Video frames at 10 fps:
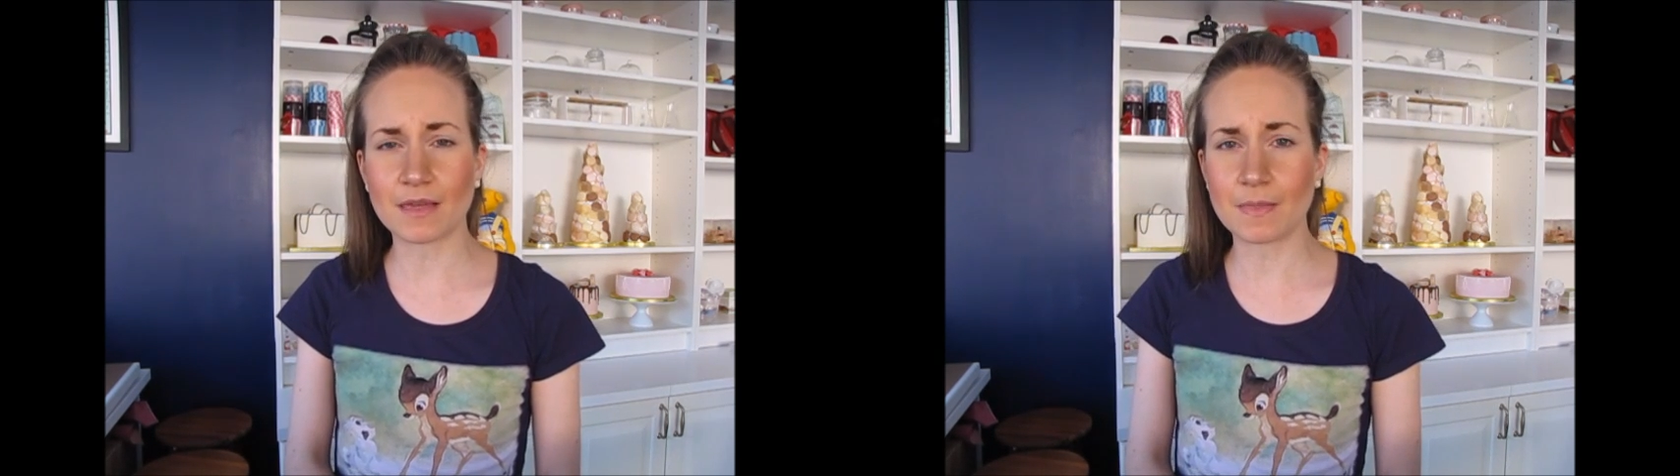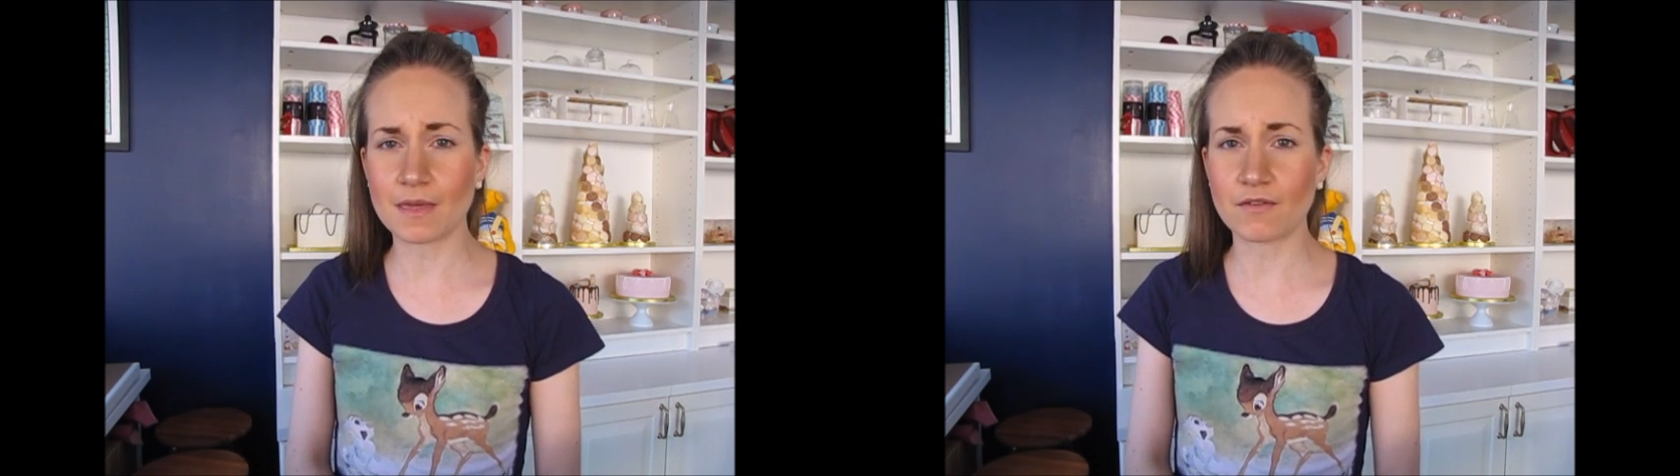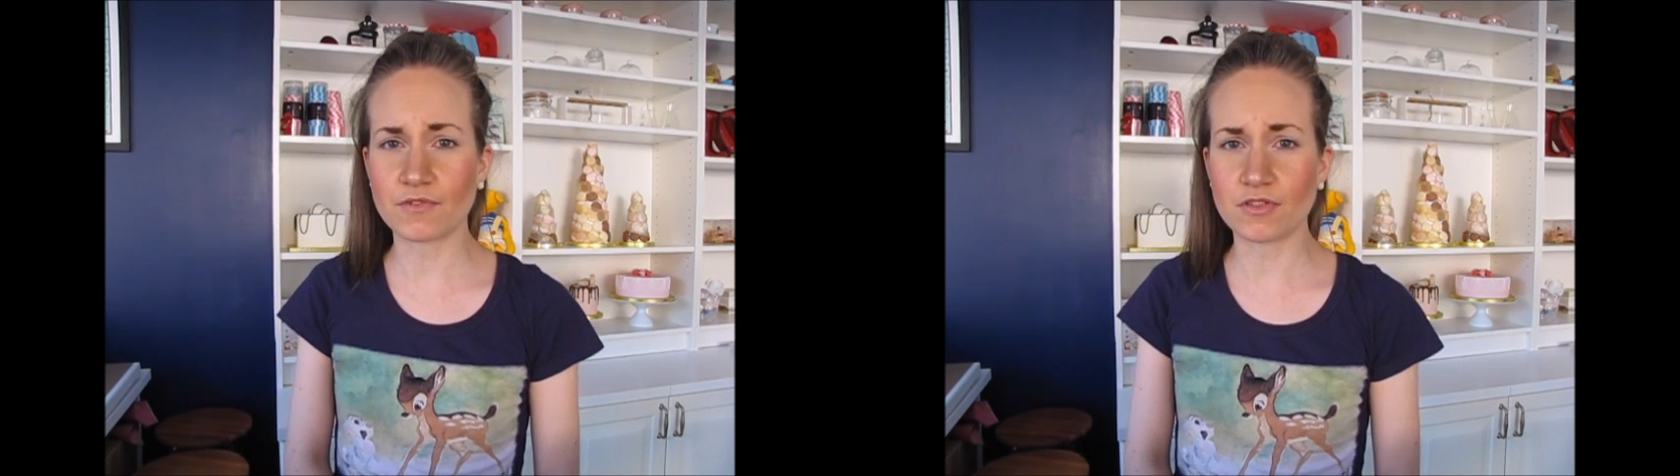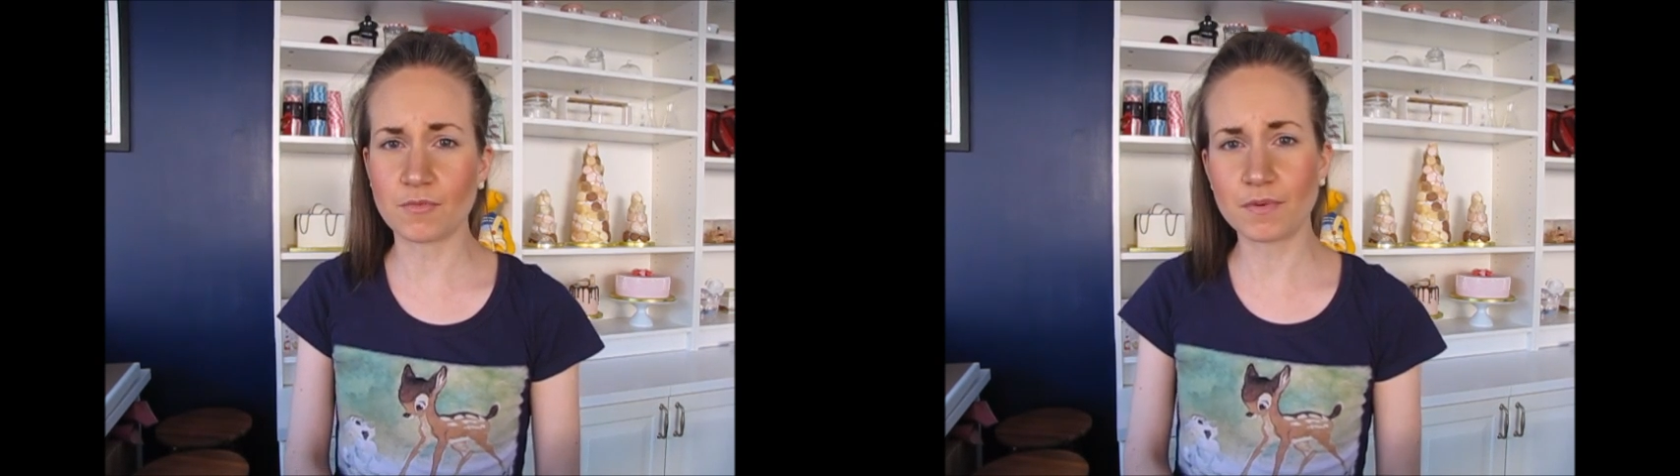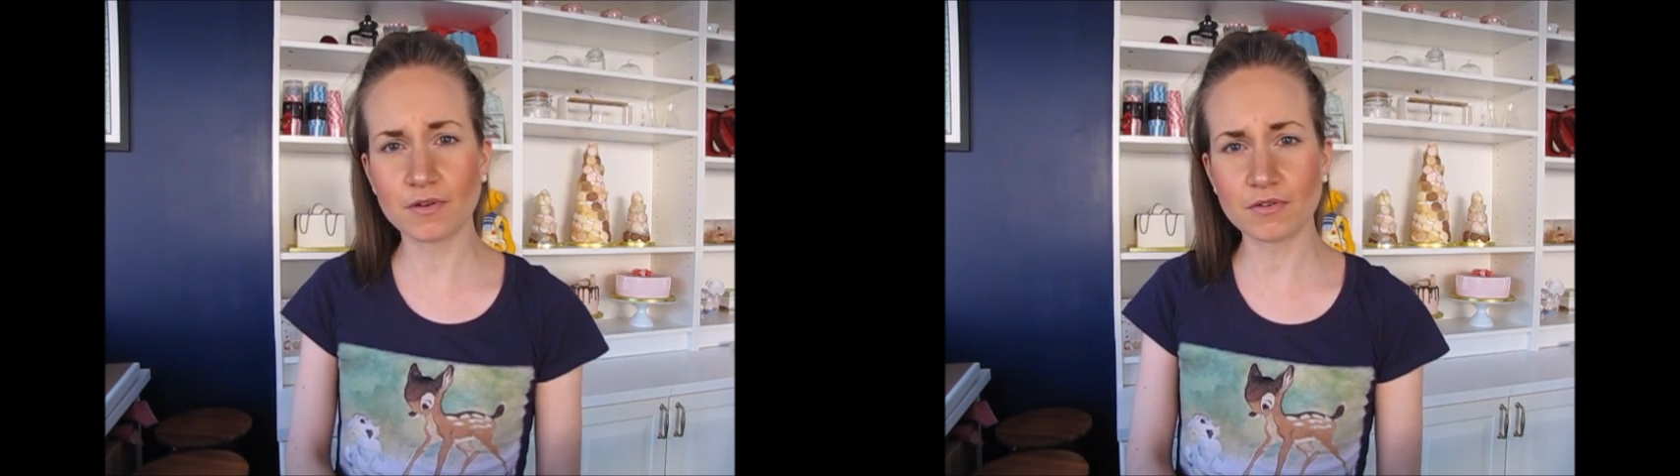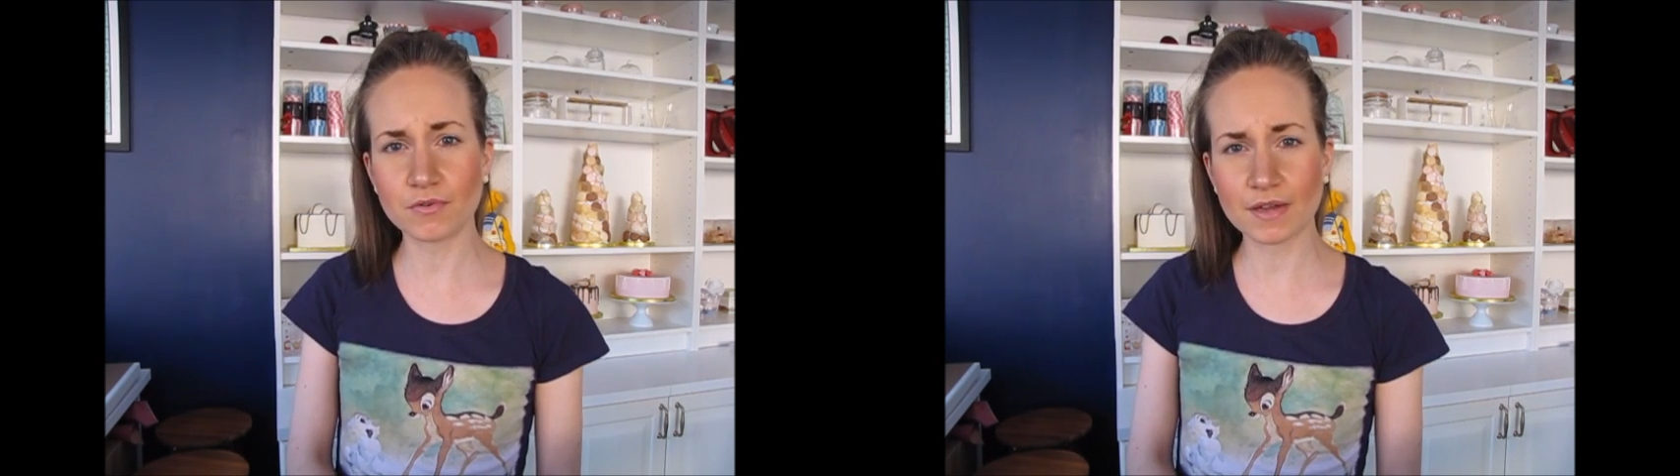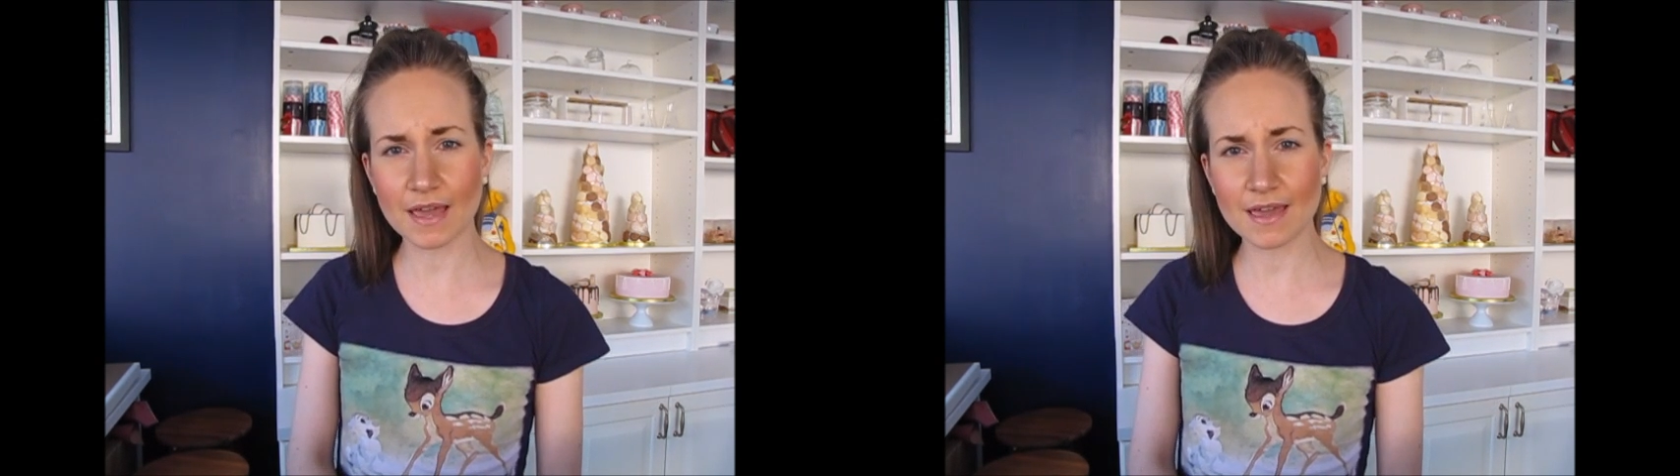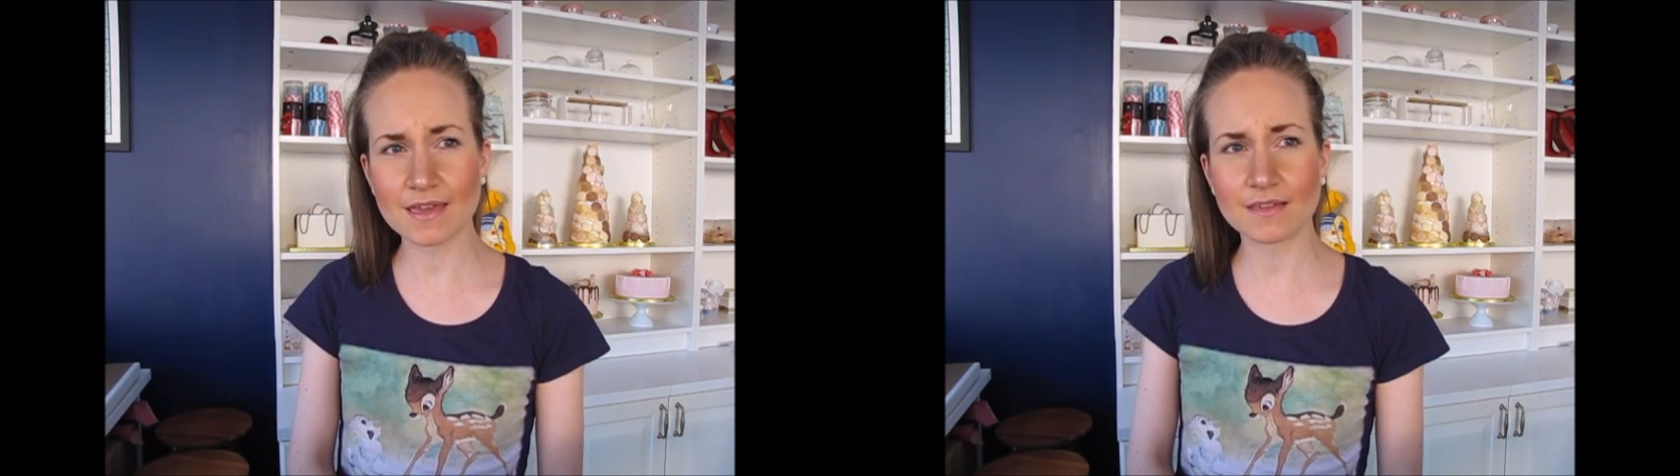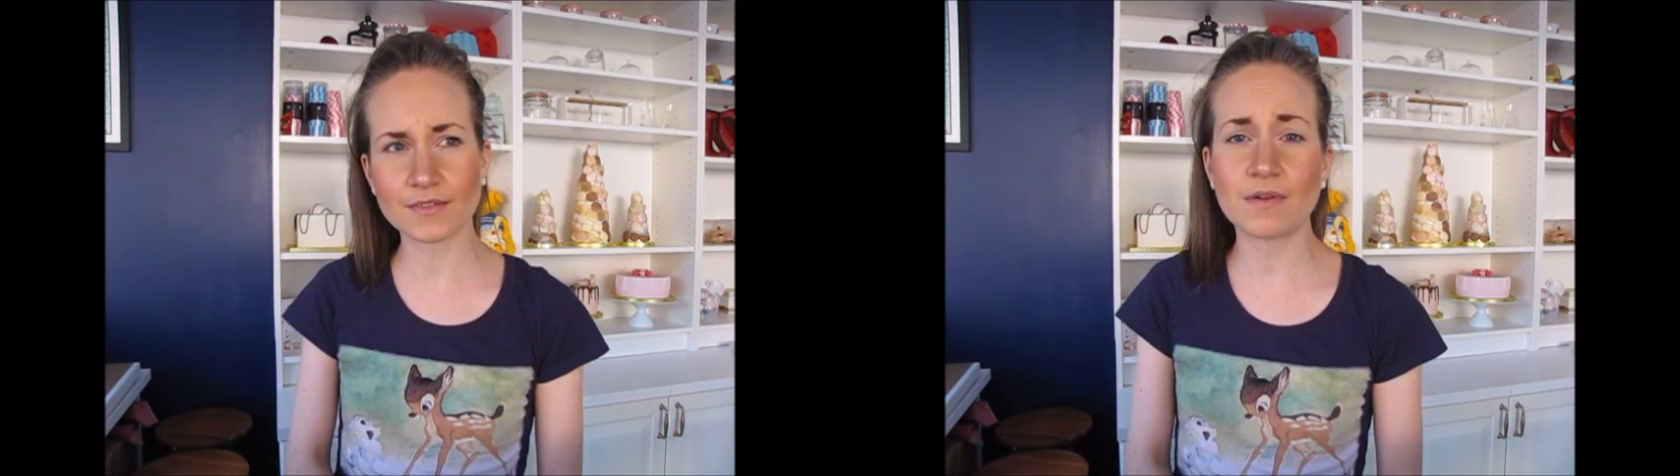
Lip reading: in the oven you put your cakes.